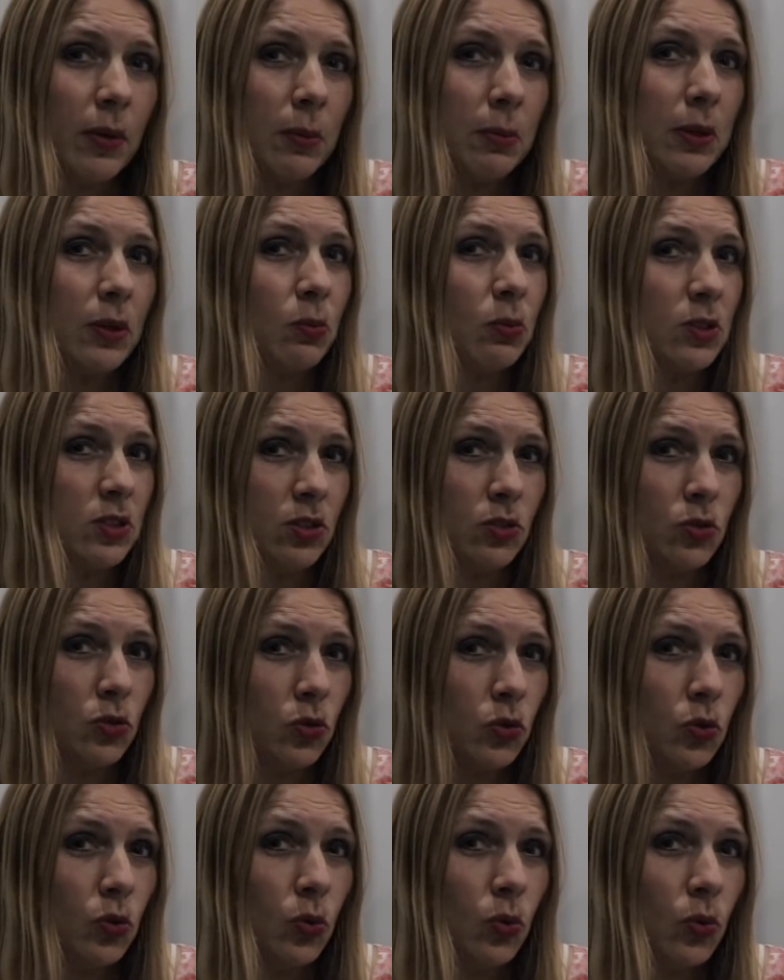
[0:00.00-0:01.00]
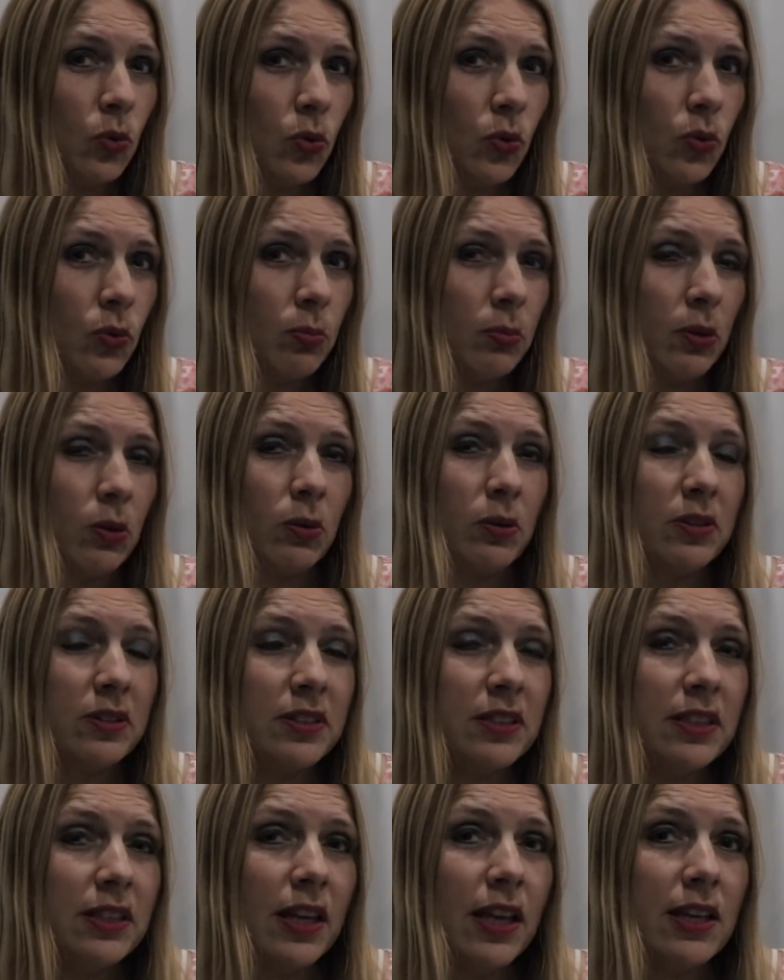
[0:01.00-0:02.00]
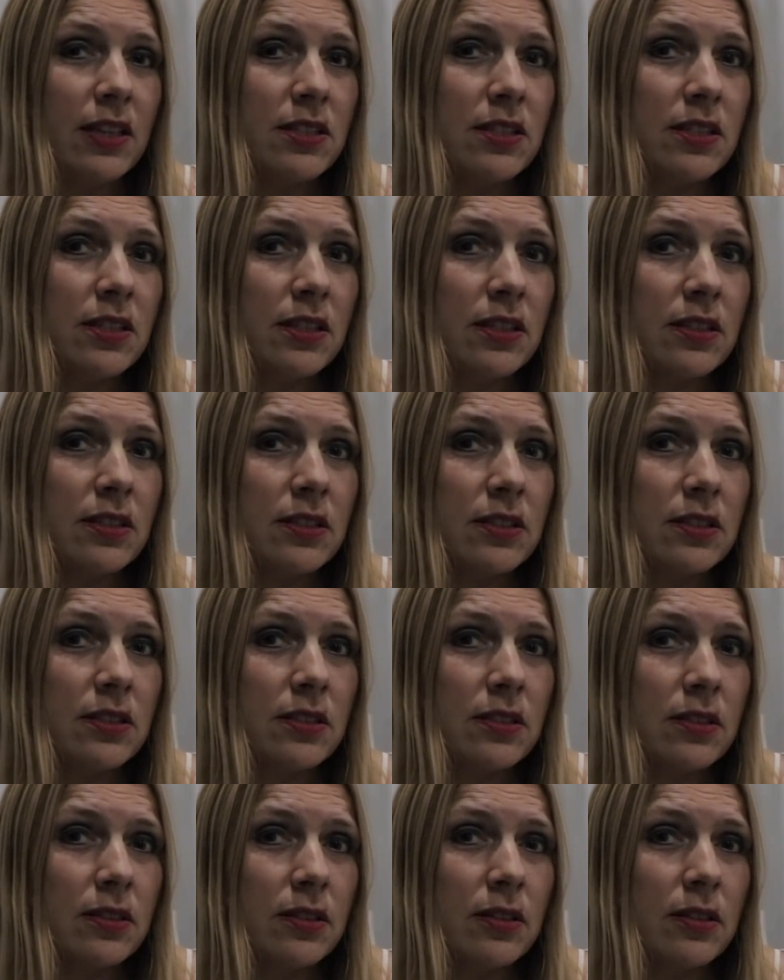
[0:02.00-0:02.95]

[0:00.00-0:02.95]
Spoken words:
Maybe it was in your youth, in your teenage years.